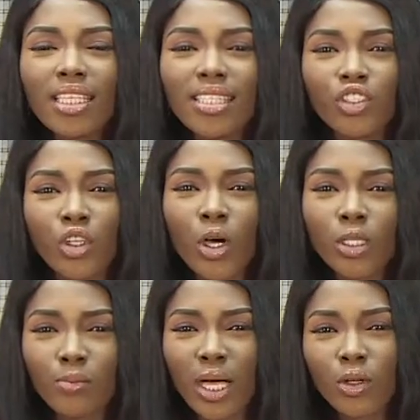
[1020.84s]
things that your
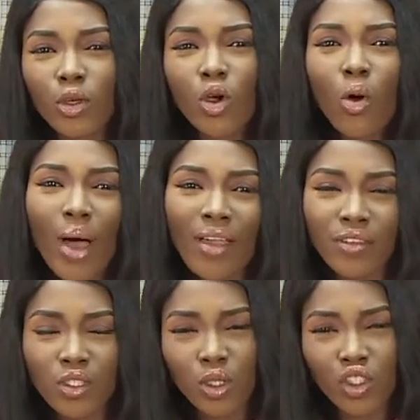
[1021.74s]
husband or your
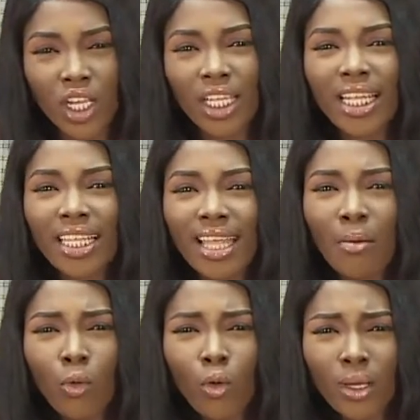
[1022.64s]
wife is not checking at
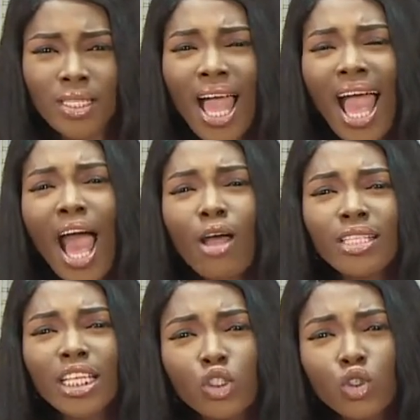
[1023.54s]
that moment. How
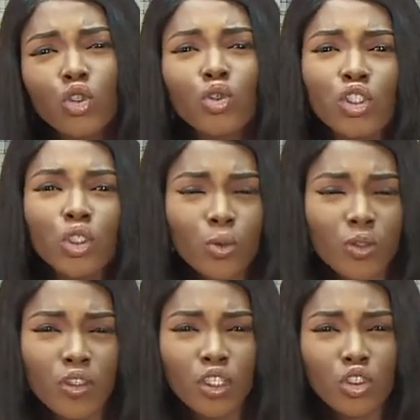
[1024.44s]
then do you deal
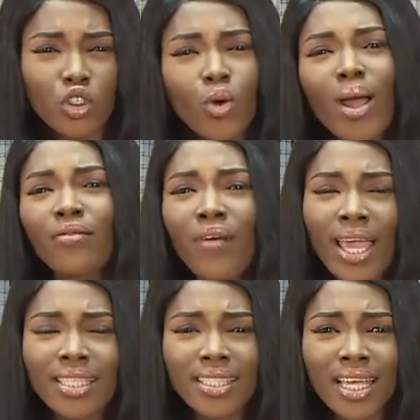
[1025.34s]
with it? Do you
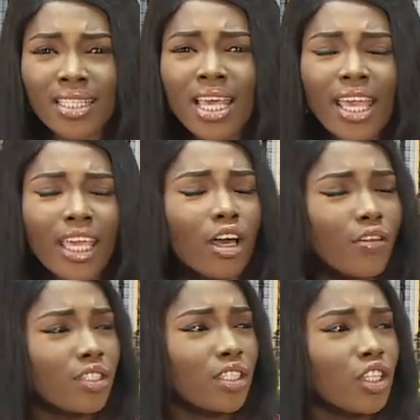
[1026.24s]
advise that a
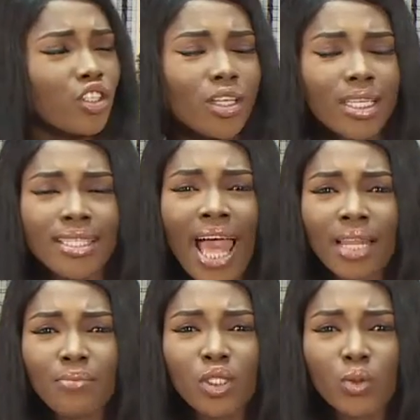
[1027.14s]
conversation is
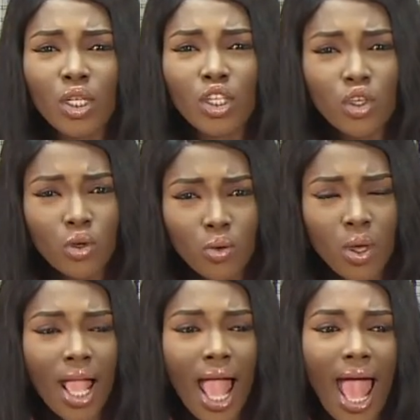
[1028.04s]
had between
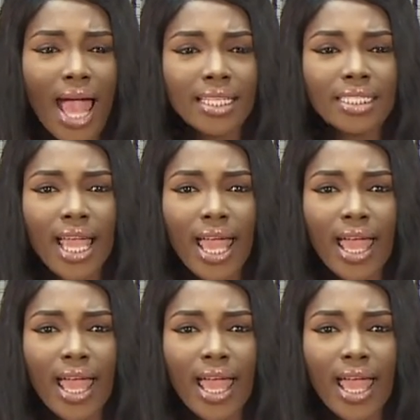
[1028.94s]
you and